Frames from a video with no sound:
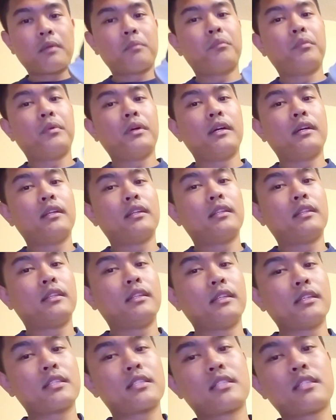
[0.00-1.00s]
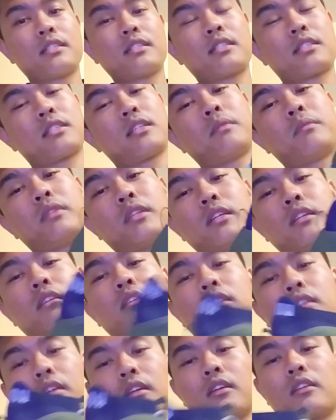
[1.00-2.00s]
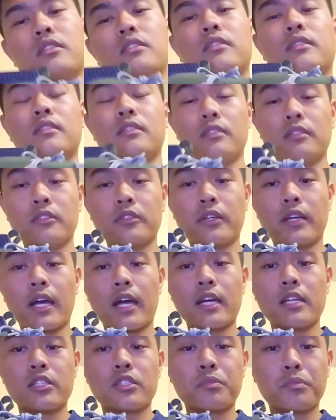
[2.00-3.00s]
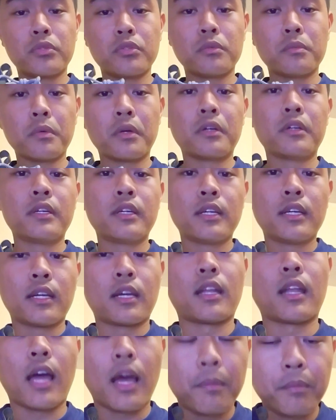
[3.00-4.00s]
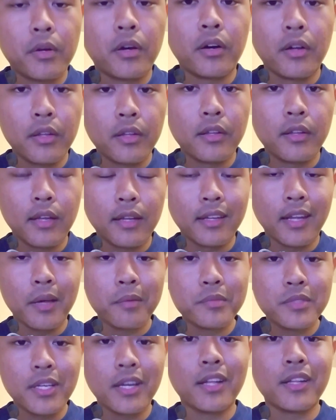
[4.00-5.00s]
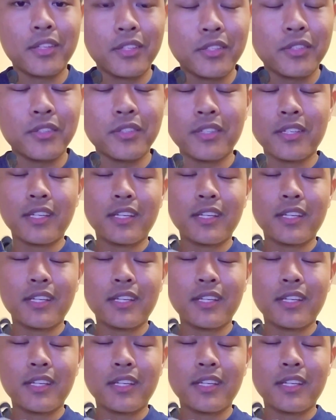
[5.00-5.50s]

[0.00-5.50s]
But this is something unique to you guys, Puma, and I'm telling you,